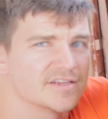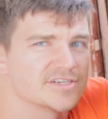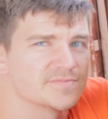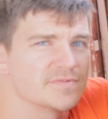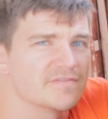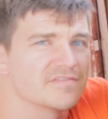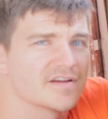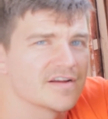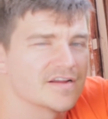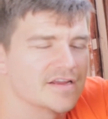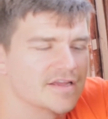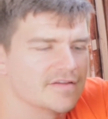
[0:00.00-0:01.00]
Just be
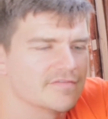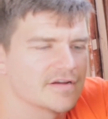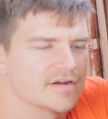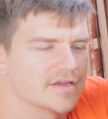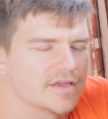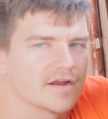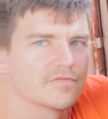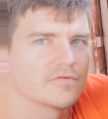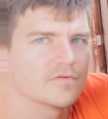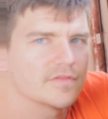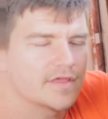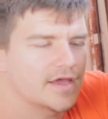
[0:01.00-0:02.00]
very, very careful
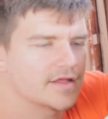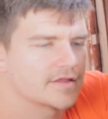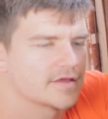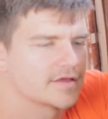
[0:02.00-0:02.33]
with that.